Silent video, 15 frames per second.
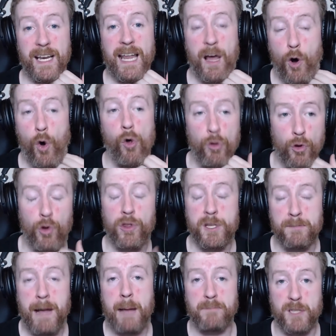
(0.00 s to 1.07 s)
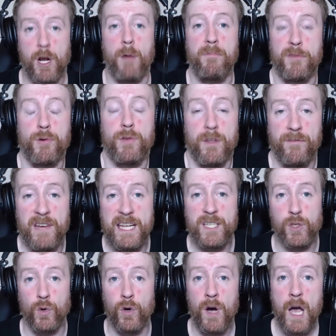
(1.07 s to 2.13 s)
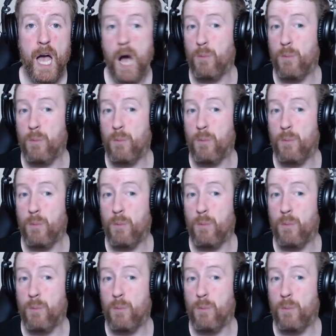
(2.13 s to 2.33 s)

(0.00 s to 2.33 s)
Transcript: going to let all those maps come through in the veto,